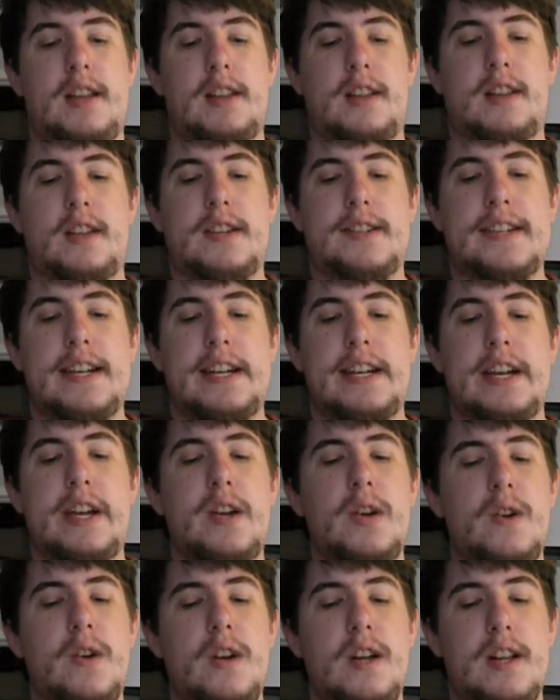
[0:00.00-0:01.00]
looks at
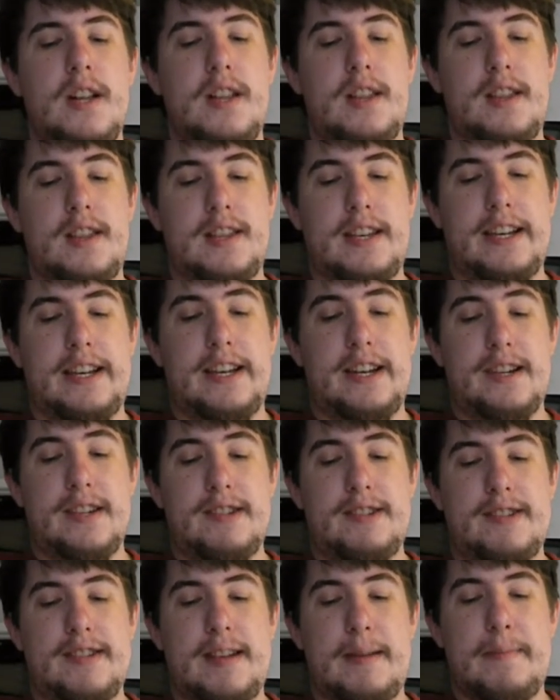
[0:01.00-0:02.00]
you like you're
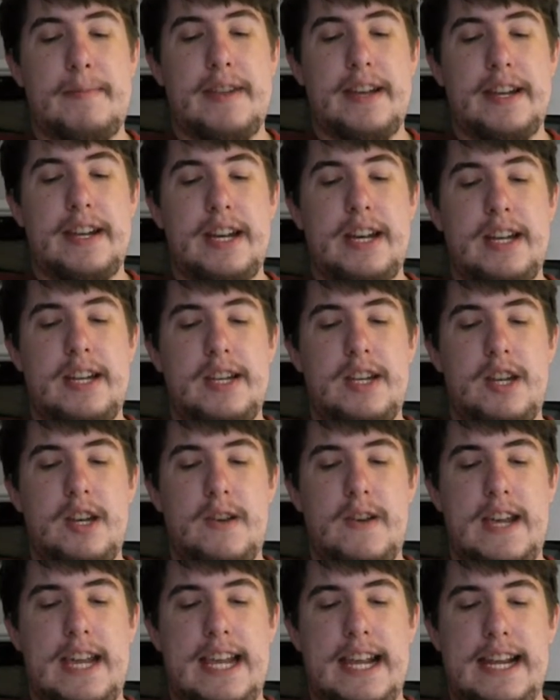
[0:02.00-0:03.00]
something
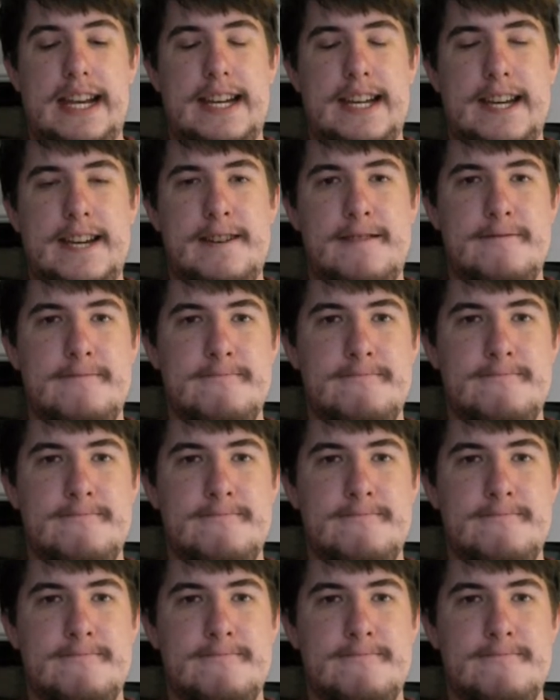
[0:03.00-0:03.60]
to eat.